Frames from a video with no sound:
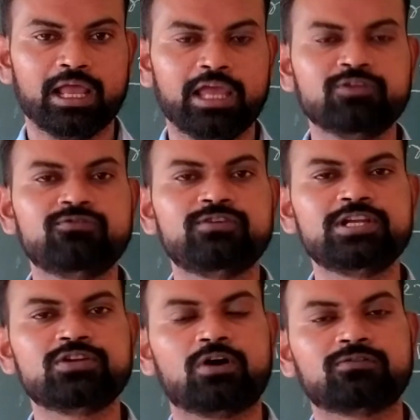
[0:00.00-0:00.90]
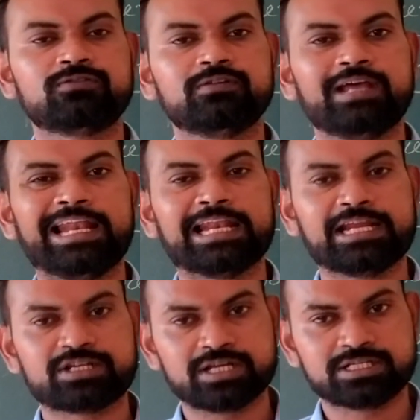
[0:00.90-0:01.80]
in field of
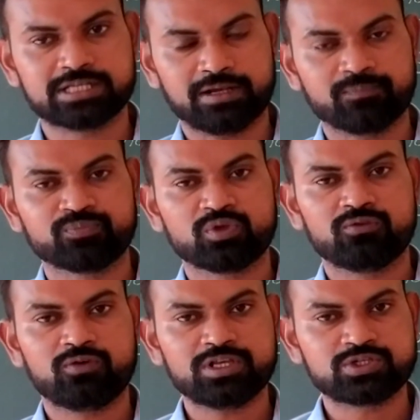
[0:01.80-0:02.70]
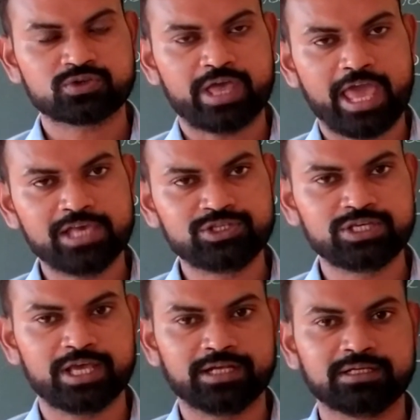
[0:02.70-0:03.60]
literature. First
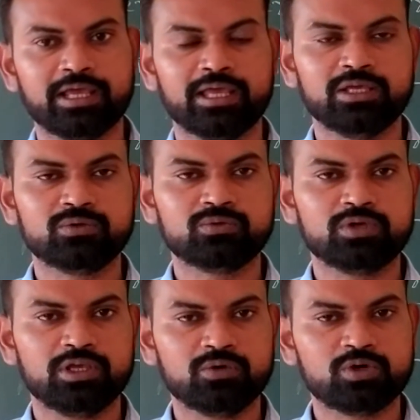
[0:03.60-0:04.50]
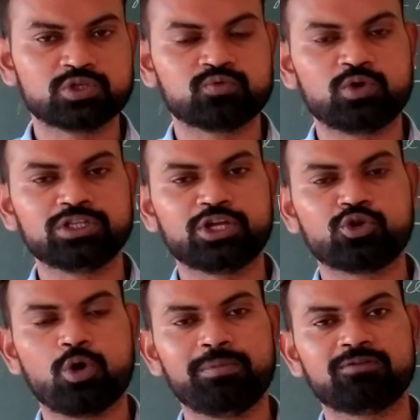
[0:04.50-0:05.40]
Asian, he was won the
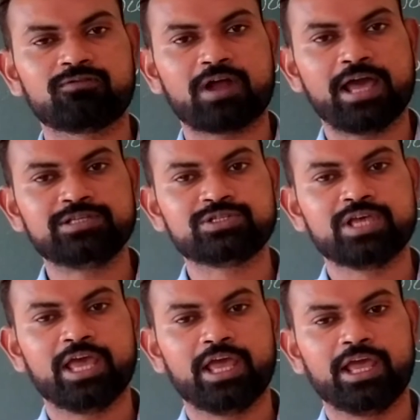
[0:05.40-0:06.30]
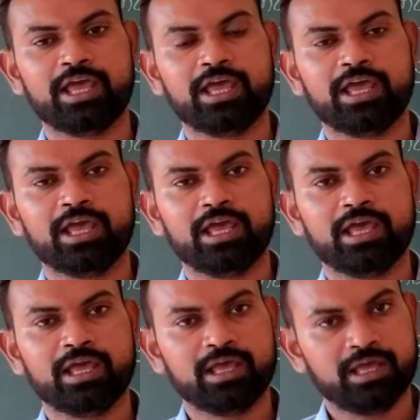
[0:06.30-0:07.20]
Nobel Prize
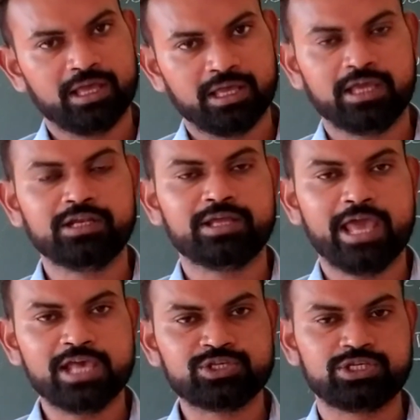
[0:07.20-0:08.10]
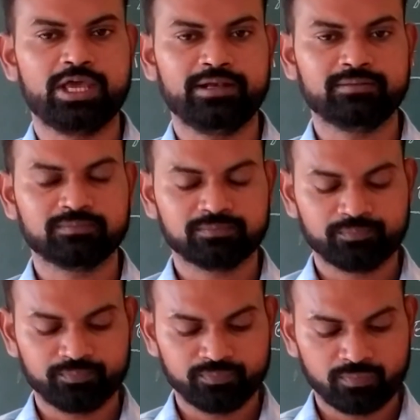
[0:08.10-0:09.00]
in Asian.
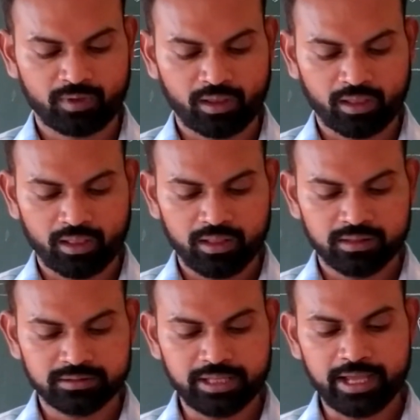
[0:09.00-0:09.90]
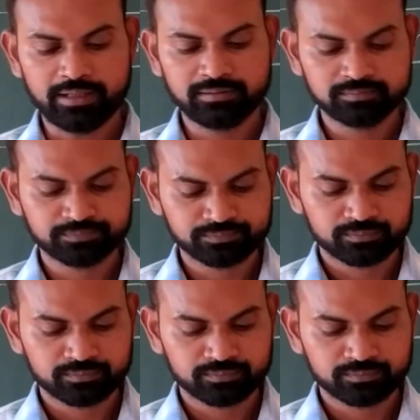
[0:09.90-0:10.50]
Then